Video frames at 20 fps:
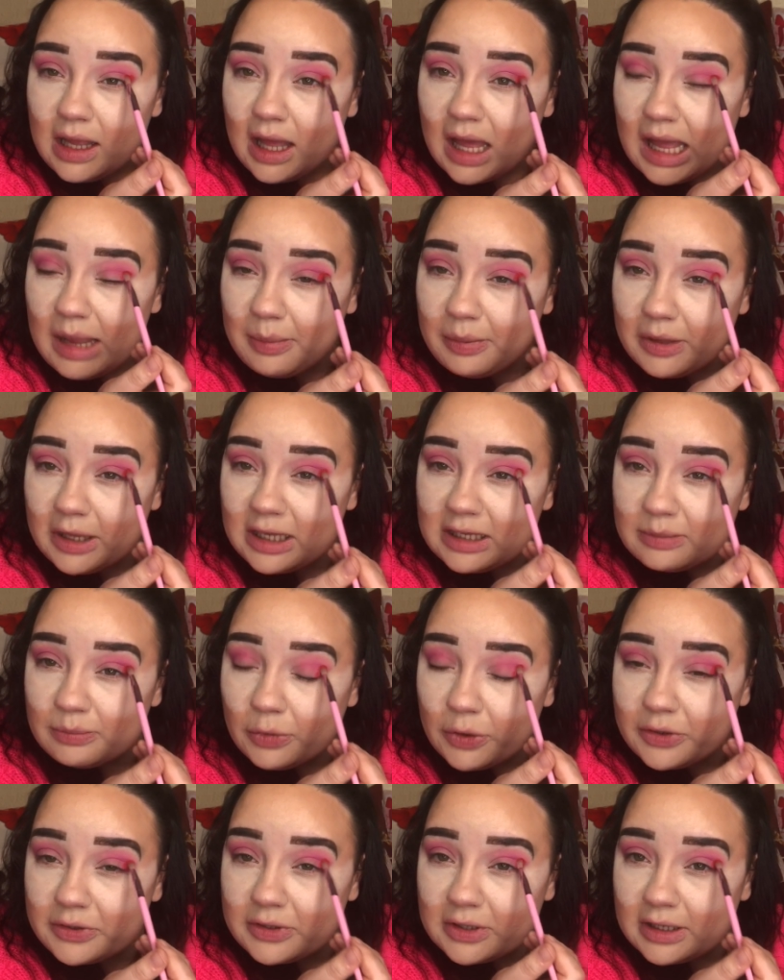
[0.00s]
I place
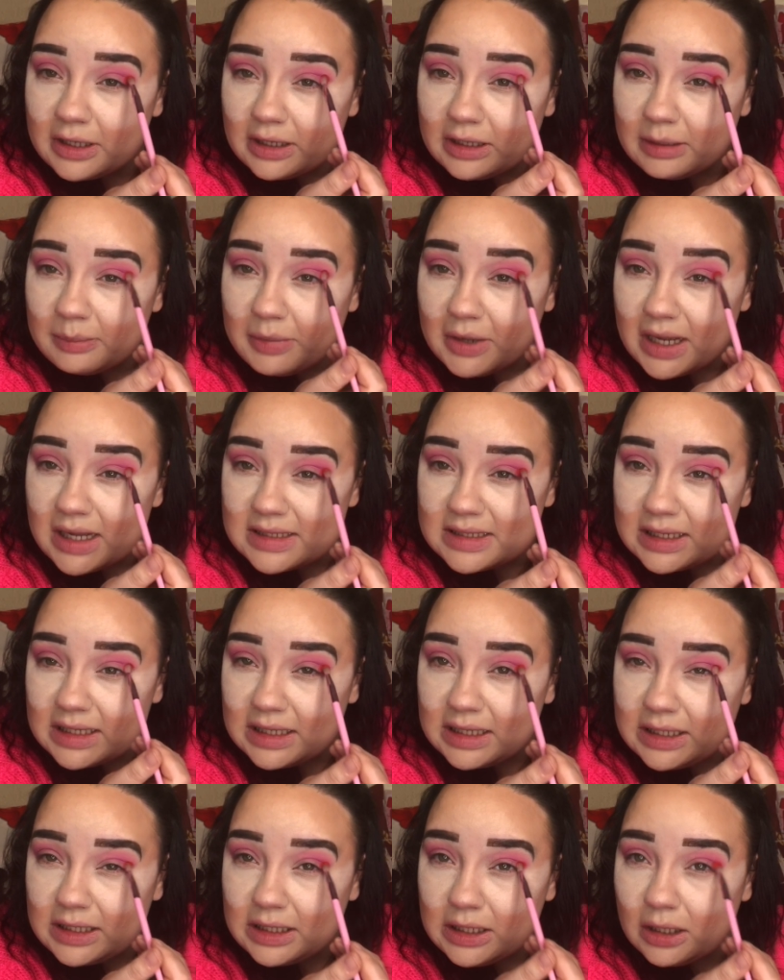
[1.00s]
most of the deposit
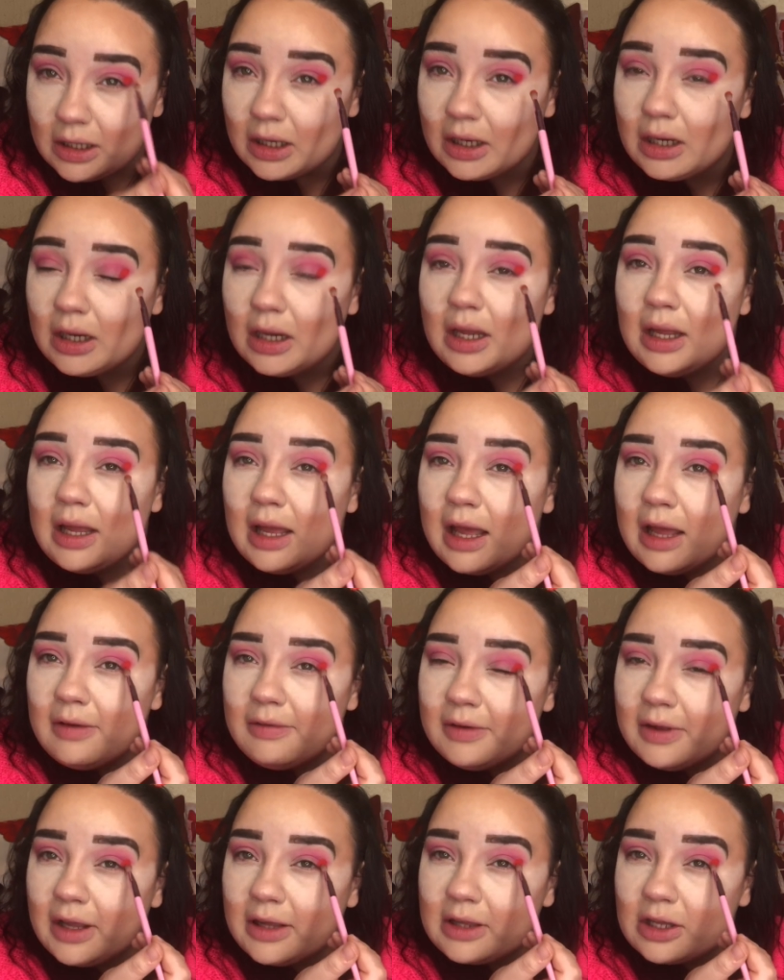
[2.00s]
here. I feel
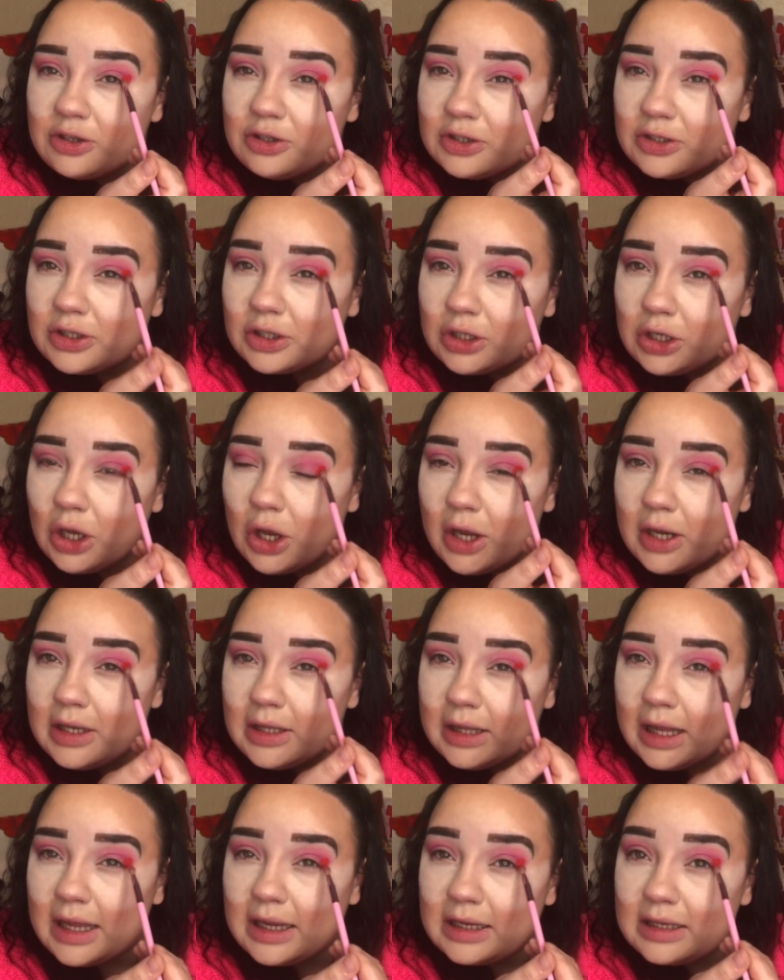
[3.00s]
like that's just a good
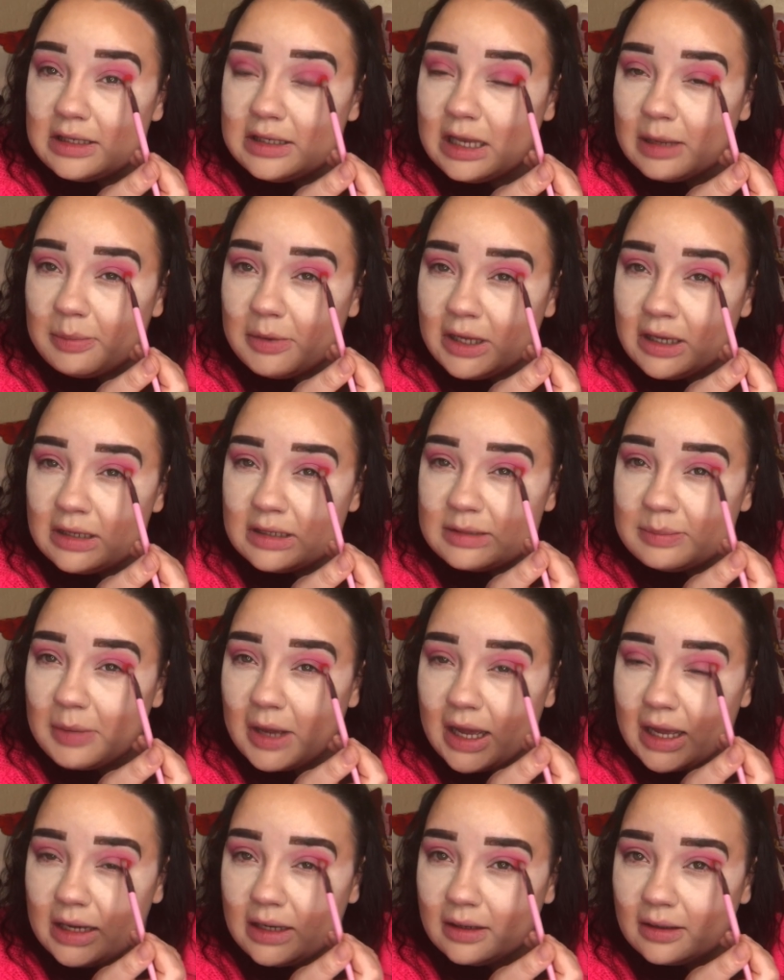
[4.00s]
like dipping
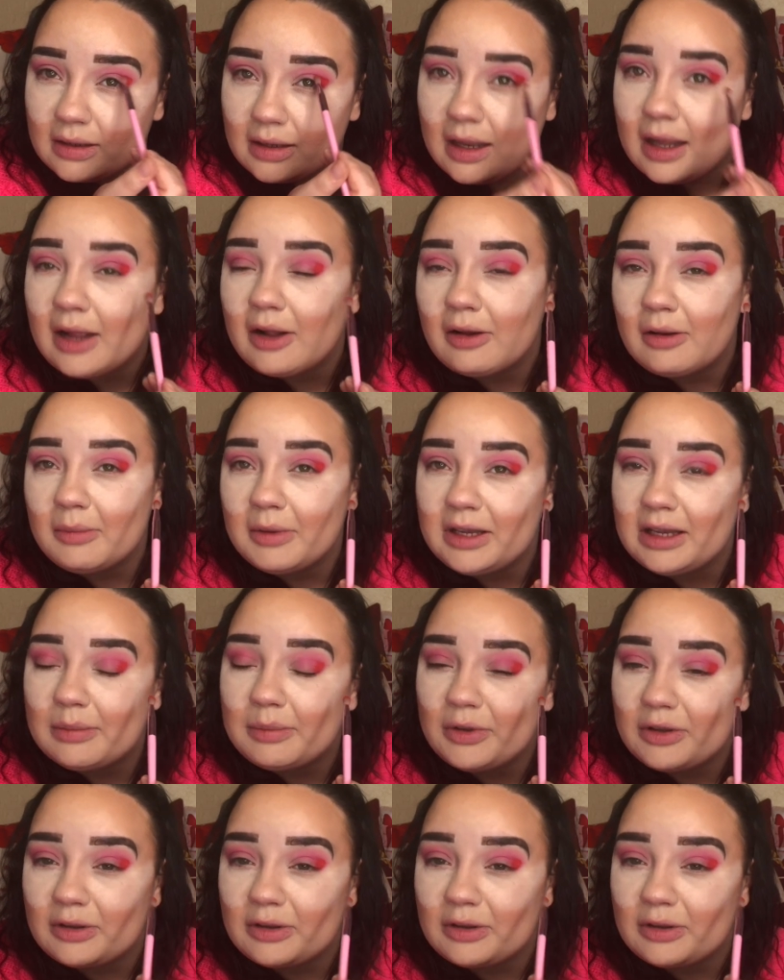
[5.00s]
spot. I call it my dipping